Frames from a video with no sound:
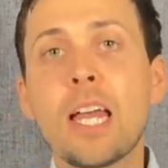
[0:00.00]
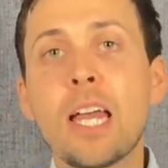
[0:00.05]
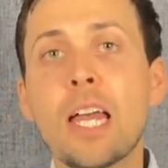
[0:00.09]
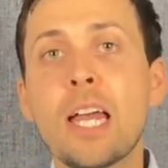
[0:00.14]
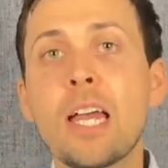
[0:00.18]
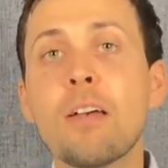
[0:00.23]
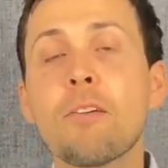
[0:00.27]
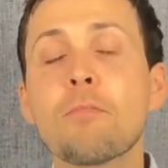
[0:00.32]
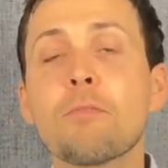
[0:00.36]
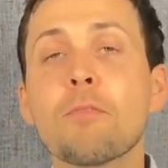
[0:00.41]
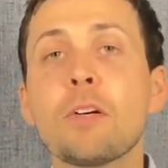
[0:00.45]

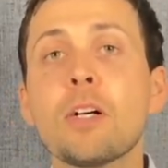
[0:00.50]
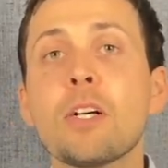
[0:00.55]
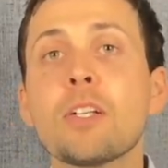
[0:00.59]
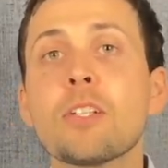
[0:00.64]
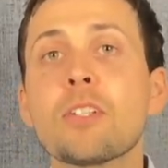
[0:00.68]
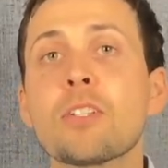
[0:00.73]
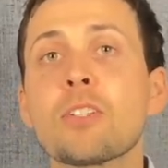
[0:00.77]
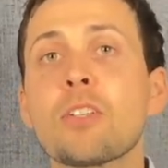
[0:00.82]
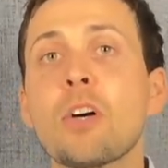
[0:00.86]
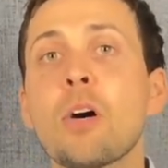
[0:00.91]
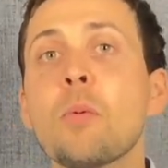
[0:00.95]
If
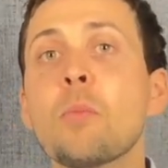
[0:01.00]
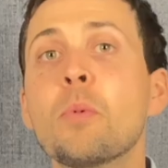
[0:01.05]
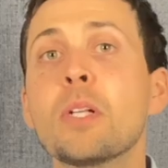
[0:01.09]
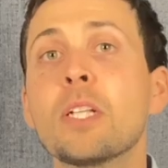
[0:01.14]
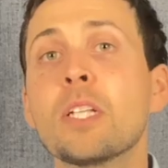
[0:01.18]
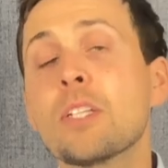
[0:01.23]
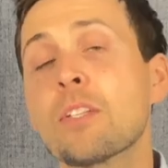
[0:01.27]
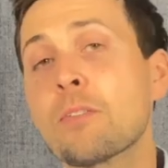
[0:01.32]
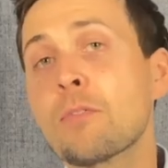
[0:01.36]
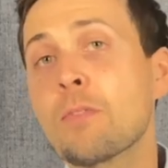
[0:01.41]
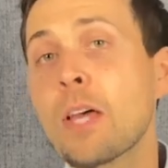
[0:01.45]
someone
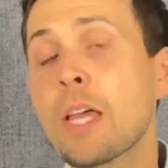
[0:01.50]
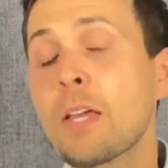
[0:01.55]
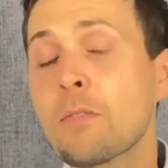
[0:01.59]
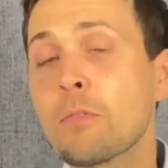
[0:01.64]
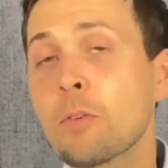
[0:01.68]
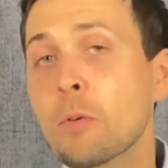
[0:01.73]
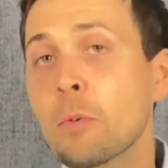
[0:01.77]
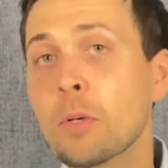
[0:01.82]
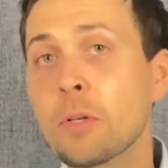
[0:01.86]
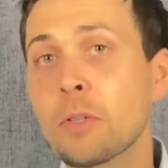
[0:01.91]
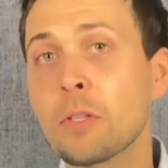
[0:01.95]
is
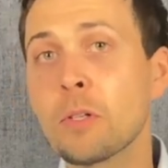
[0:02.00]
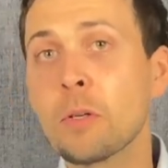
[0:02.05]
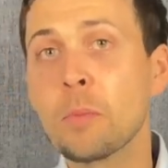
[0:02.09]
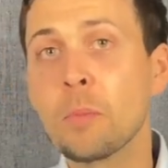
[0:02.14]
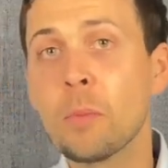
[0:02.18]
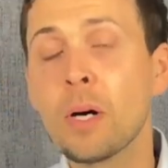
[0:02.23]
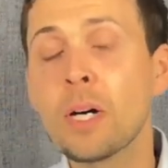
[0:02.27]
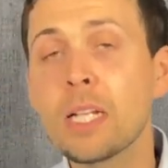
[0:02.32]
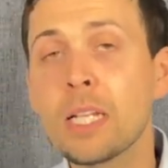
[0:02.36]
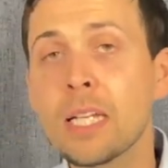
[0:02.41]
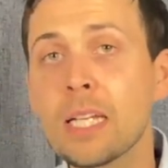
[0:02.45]
faithful with their
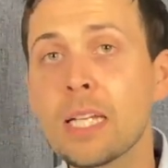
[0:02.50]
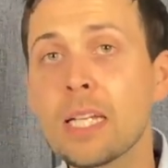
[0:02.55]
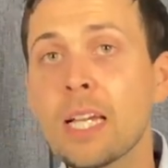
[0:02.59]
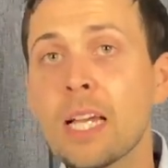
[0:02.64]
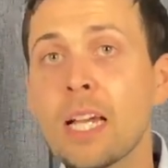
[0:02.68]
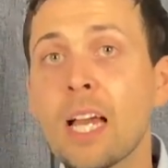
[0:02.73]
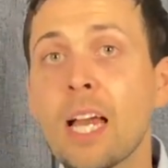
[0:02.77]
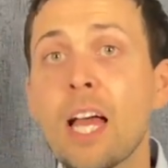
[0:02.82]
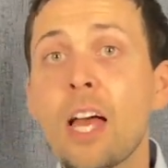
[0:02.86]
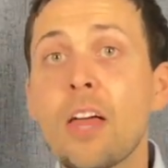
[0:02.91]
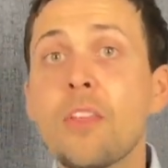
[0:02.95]
money,
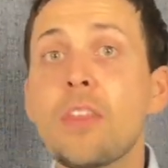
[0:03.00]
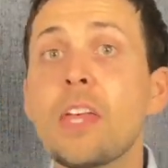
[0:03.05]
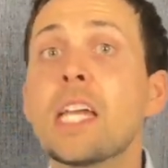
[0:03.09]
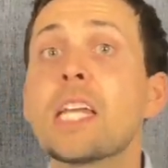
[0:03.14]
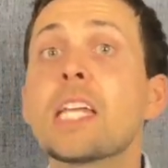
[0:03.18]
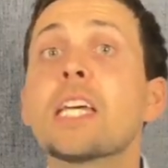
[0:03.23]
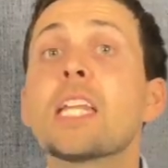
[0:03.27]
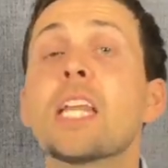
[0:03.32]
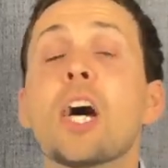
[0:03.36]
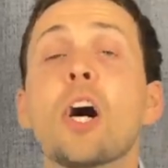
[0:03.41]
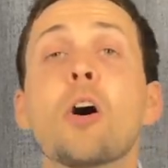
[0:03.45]
they
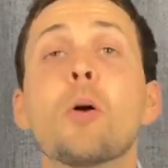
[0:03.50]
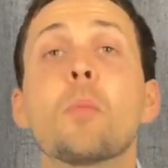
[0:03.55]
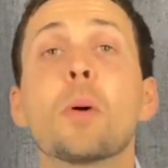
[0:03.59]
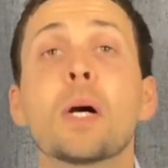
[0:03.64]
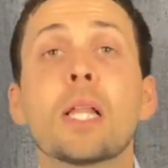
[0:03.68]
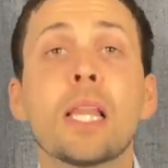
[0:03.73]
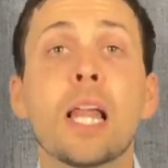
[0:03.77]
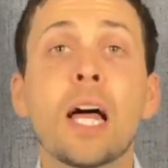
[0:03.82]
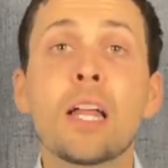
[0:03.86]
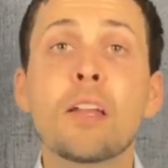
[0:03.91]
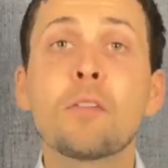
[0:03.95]
can help
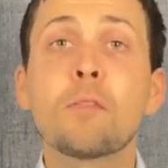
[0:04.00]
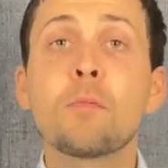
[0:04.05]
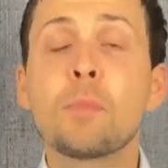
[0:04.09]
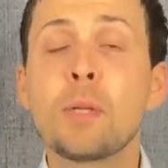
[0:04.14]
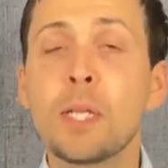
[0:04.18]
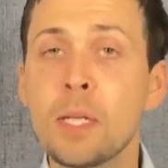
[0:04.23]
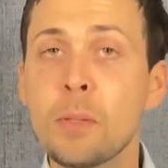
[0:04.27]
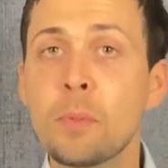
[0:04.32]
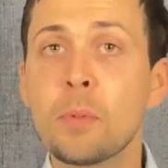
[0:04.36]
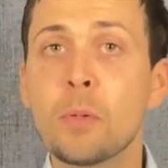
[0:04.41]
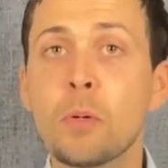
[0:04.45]
a lot of
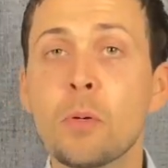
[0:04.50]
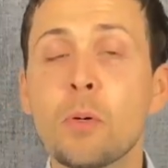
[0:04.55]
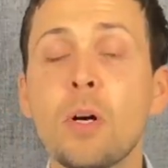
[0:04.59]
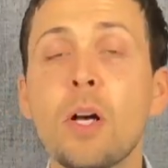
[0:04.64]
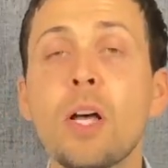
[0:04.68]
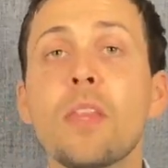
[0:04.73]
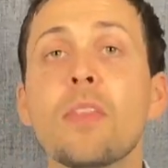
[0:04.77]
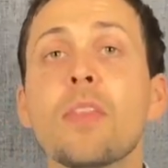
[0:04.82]
people.